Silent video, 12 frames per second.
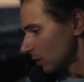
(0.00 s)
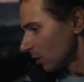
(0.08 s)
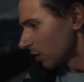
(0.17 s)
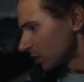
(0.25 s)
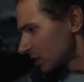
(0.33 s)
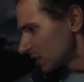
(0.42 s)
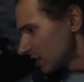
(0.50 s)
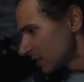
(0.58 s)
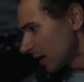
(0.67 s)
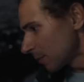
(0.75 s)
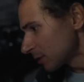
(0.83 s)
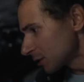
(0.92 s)
The sea
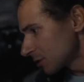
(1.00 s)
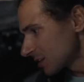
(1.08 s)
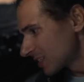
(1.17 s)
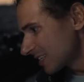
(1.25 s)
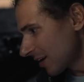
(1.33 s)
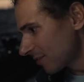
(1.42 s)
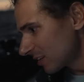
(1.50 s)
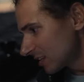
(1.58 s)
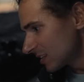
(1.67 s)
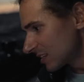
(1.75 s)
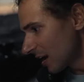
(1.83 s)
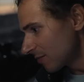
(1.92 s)
temperature is
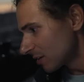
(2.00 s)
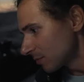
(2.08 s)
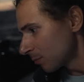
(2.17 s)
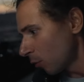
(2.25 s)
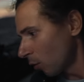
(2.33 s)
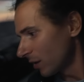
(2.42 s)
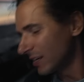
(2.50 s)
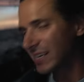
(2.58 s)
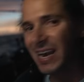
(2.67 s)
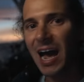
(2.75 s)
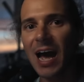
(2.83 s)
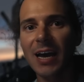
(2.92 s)

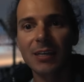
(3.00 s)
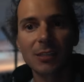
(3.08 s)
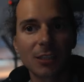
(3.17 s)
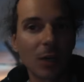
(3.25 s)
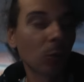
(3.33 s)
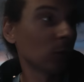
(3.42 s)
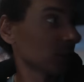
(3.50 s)
77.9, so we'll